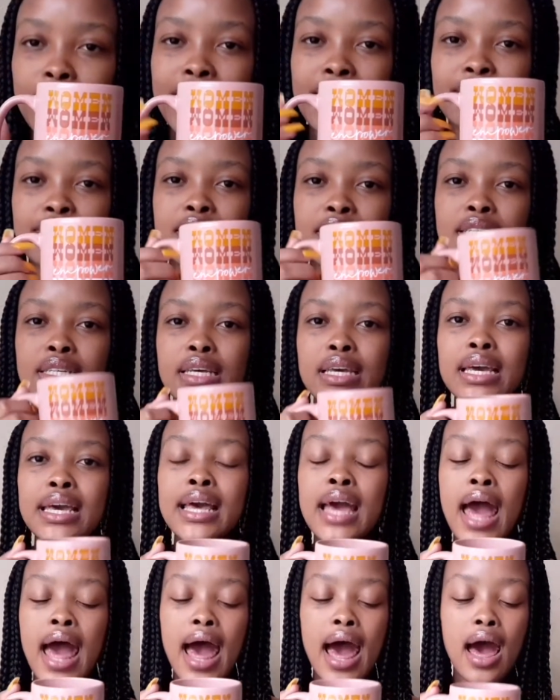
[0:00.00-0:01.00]
love tea.
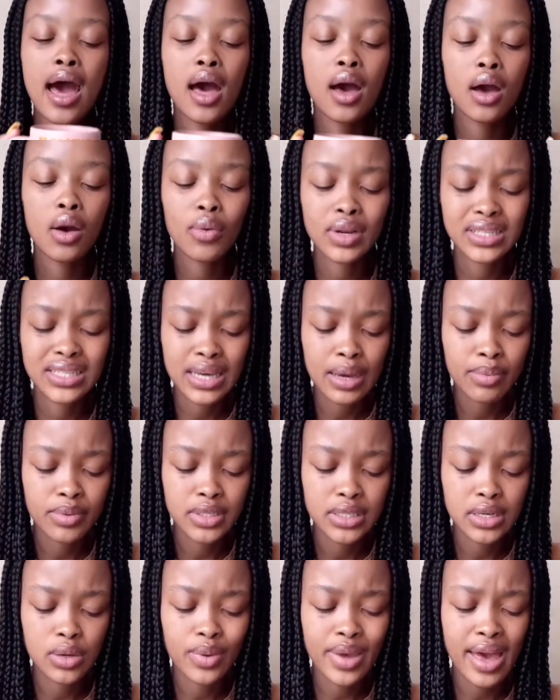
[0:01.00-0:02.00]
What type of
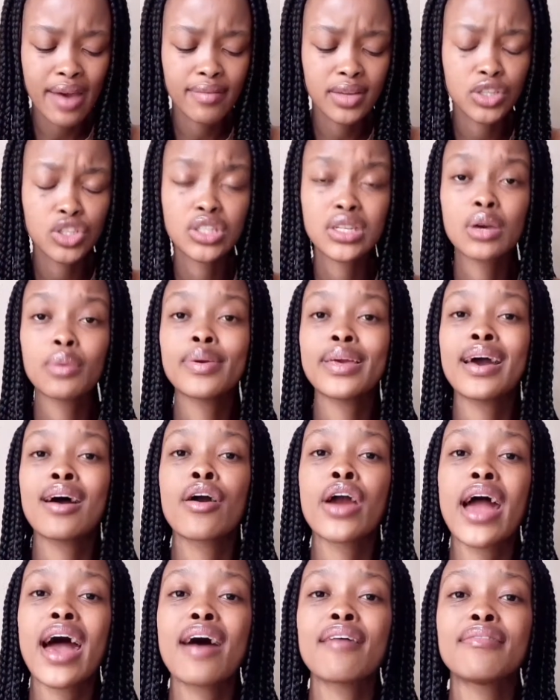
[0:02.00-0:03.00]
tea are we having today? We are
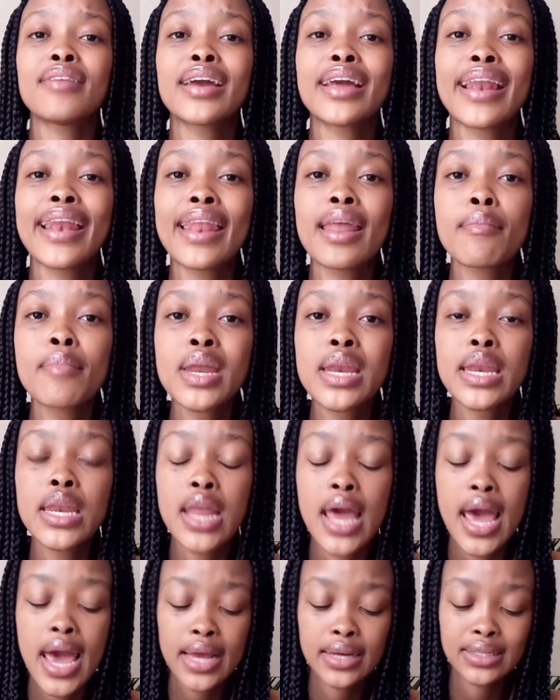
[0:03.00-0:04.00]
having lemon
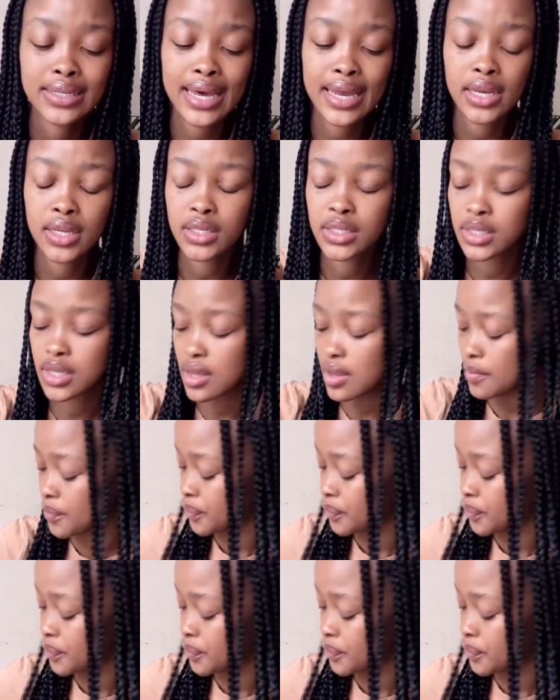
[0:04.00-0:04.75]
and honey tea.